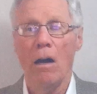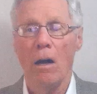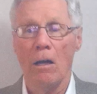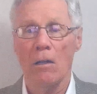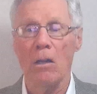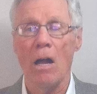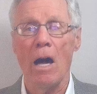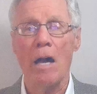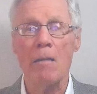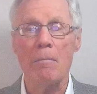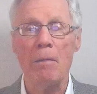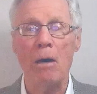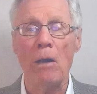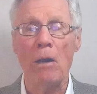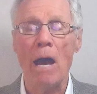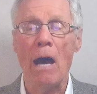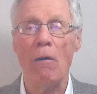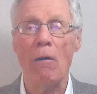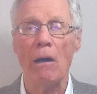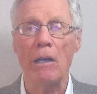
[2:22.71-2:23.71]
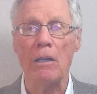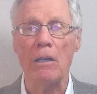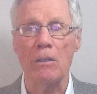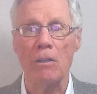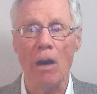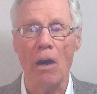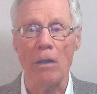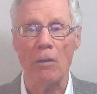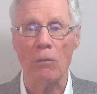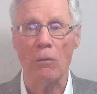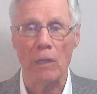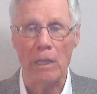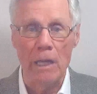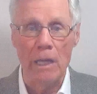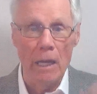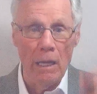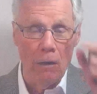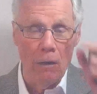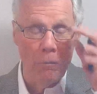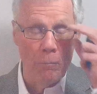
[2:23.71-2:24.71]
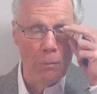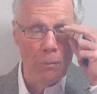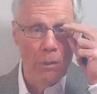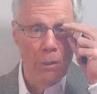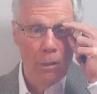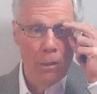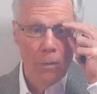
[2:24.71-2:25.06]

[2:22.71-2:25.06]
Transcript: a lot about how I could not only help,